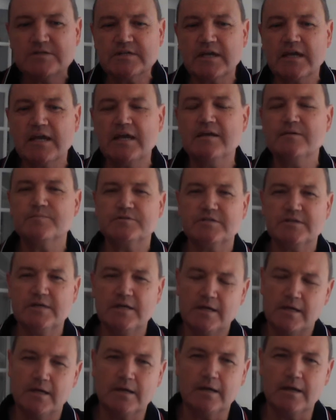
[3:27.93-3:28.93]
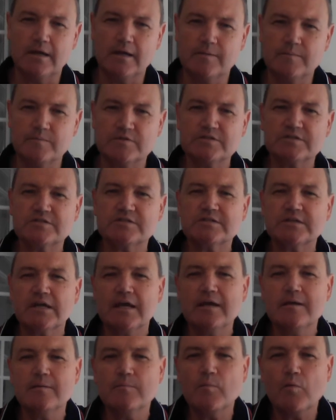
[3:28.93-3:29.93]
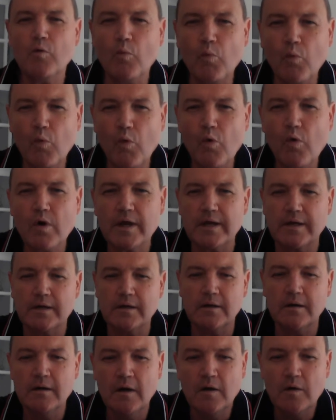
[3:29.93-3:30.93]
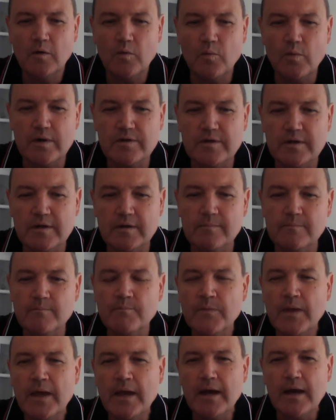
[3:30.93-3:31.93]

to keep seeking him, to keep walking with him,